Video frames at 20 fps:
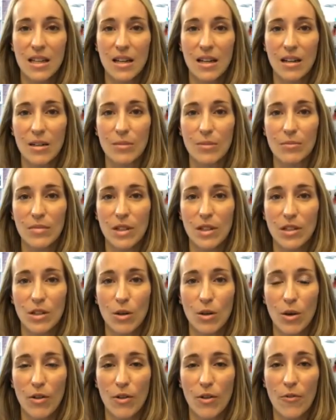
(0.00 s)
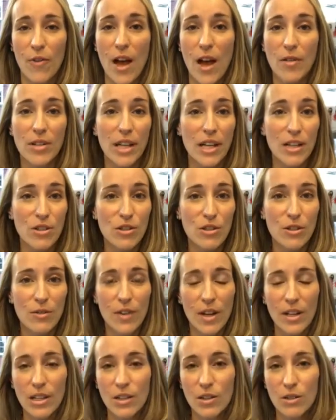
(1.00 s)
The foundation of
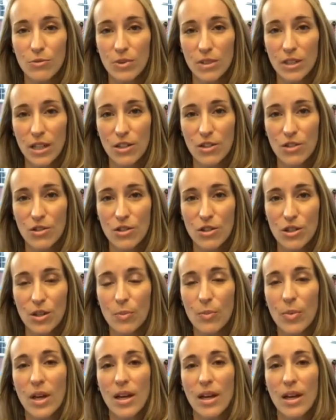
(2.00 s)
any good relationship